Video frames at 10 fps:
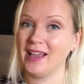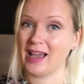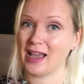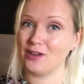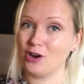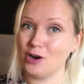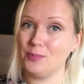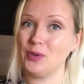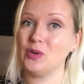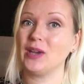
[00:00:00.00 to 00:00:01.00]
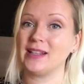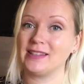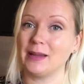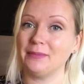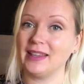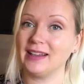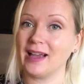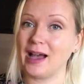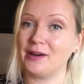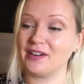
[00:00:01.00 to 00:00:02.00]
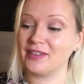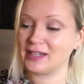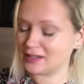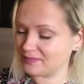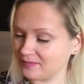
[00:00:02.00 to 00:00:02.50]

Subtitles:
I hope you get something out of it.